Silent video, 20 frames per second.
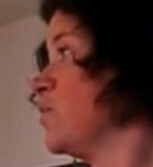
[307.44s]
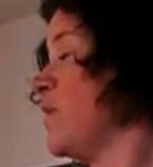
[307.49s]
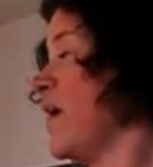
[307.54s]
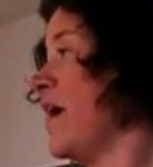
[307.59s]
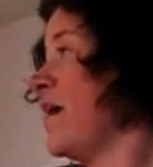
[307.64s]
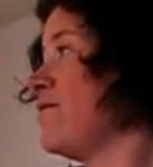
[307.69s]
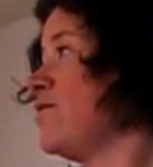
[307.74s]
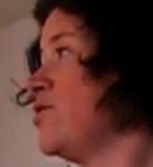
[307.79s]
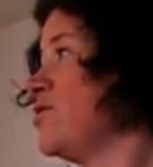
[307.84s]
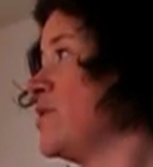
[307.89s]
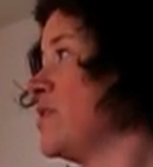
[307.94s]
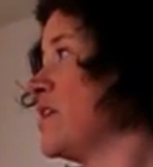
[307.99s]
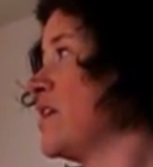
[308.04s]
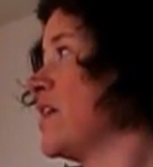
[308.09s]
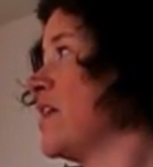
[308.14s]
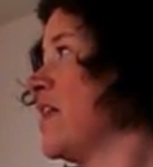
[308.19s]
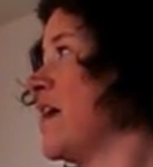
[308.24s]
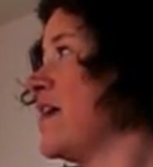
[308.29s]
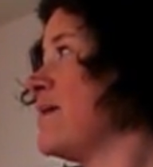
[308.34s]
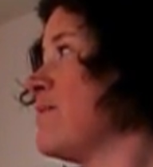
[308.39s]
after you hit the
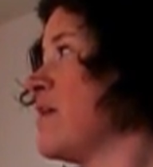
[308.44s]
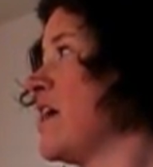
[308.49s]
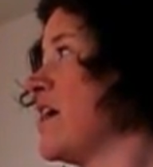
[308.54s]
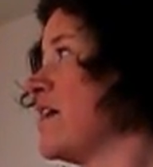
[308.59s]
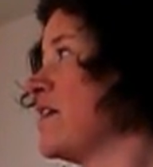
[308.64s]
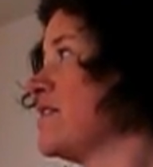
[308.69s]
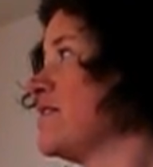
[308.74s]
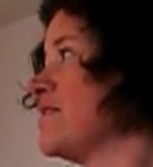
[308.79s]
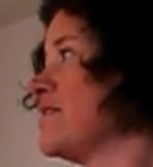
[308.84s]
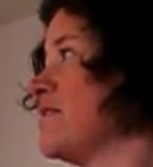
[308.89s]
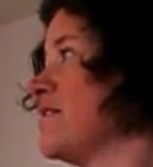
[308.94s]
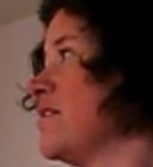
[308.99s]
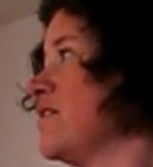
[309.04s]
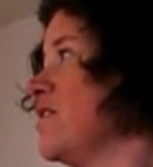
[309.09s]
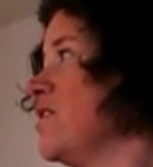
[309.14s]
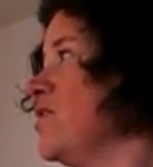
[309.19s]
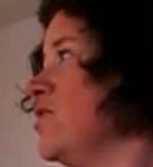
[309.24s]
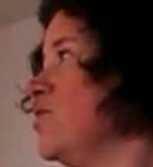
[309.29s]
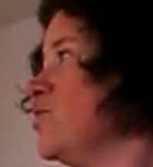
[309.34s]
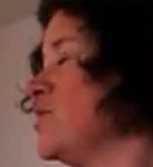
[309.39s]
climax,
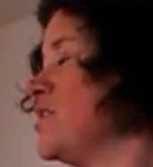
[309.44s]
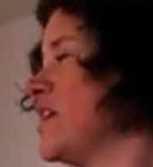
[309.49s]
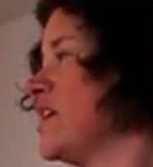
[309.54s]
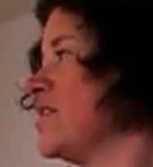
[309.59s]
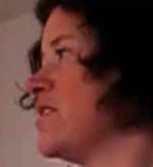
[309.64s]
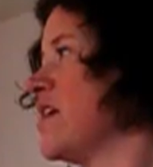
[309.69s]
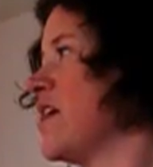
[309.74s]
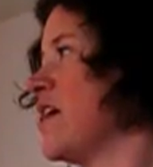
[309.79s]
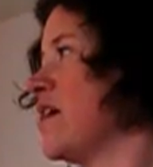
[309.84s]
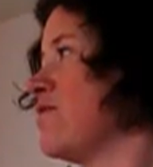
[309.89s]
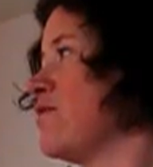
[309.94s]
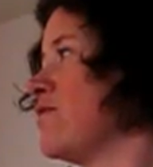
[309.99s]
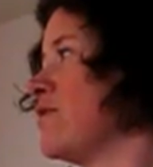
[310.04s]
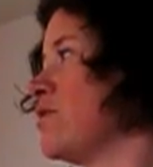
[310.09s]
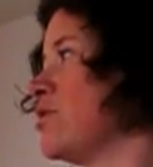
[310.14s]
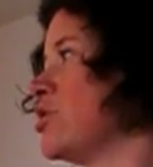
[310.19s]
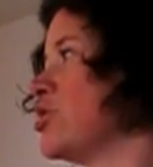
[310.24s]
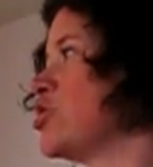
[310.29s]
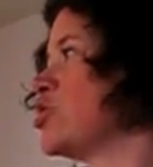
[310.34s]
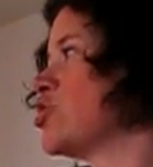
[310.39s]
you tend to have a
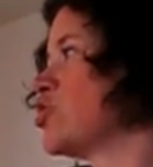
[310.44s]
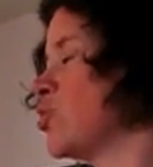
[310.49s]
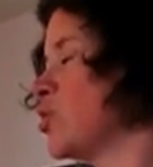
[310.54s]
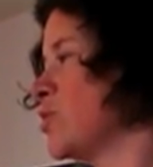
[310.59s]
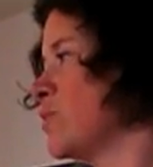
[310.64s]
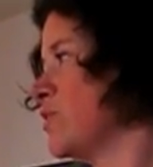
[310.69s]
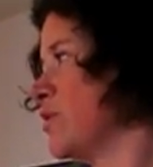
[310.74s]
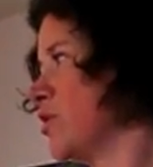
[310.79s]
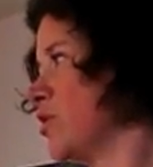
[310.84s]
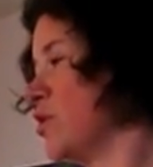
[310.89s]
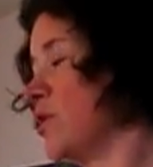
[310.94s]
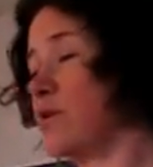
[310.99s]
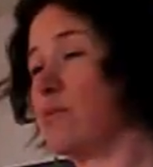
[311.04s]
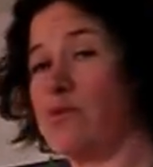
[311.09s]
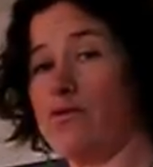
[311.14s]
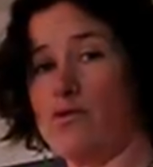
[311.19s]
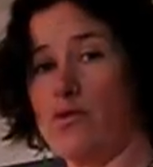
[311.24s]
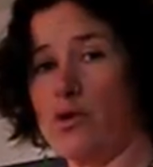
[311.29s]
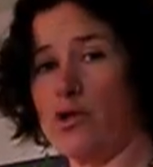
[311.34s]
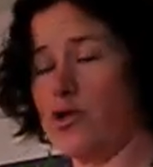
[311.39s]
very short period
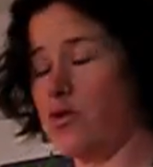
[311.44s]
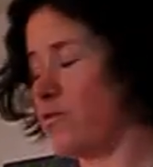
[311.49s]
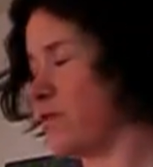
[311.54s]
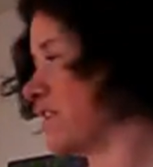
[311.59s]
before your